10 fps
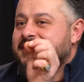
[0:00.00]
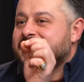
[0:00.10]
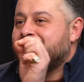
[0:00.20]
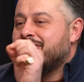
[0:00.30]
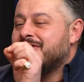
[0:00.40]
They
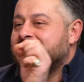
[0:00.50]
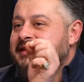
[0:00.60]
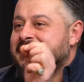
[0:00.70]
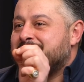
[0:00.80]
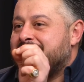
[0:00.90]
correlate.
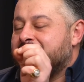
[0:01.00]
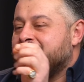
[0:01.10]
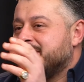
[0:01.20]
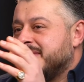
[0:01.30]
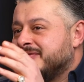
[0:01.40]
They marry
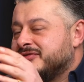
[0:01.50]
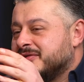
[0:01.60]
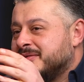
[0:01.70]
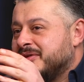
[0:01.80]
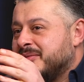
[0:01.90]
up. Even
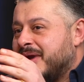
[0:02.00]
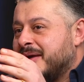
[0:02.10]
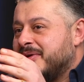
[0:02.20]
talking about the Black